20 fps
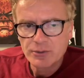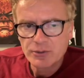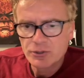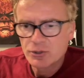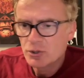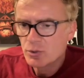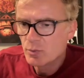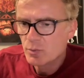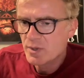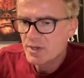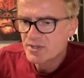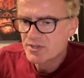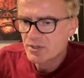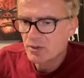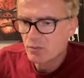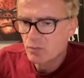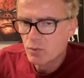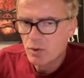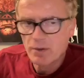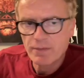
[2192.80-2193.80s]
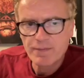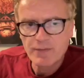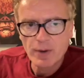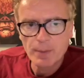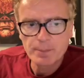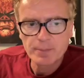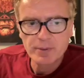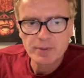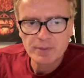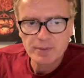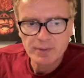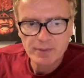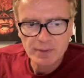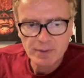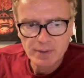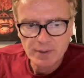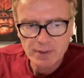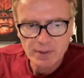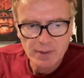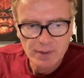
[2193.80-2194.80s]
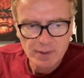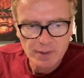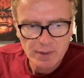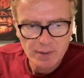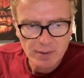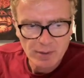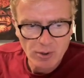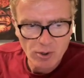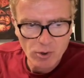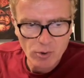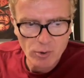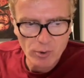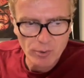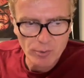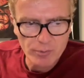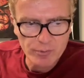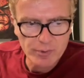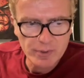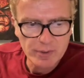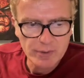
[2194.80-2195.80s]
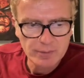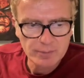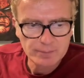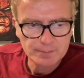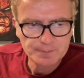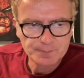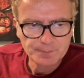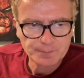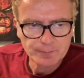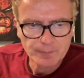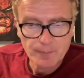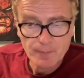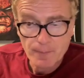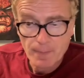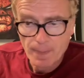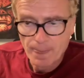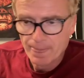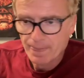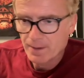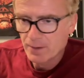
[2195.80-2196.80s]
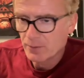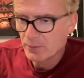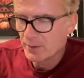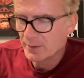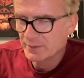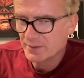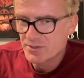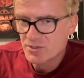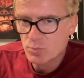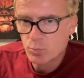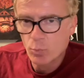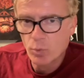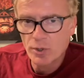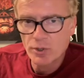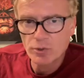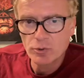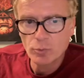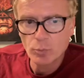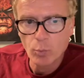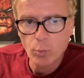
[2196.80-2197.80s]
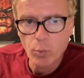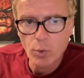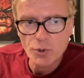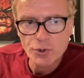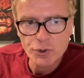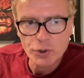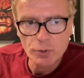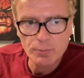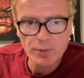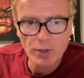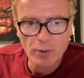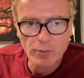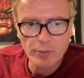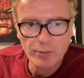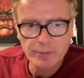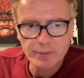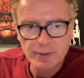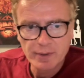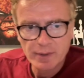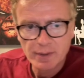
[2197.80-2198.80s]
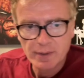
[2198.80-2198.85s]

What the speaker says: 2 weeks to rough up our own. At least what should be our own.